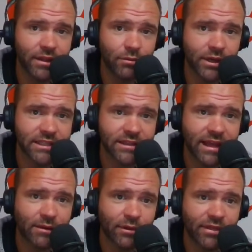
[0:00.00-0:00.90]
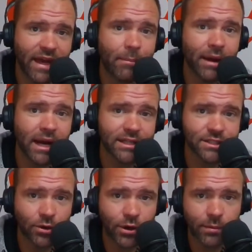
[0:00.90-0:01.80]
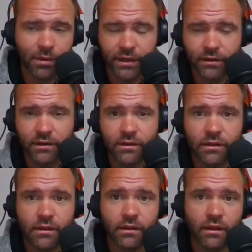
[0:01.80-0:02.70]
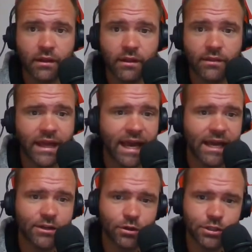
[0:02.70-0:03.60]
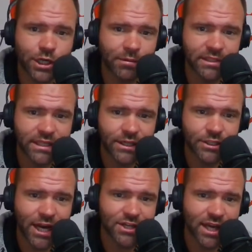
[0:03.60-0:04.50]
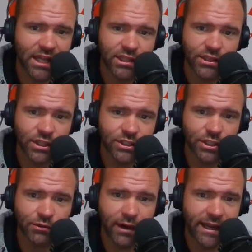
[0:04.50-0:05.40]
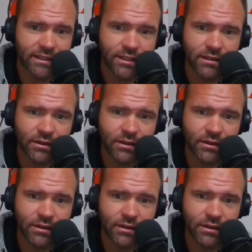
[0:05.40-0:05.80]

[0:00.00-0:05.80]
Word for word: We'll get to that with that box score, but they had no troubles here. Josh Allen looked great.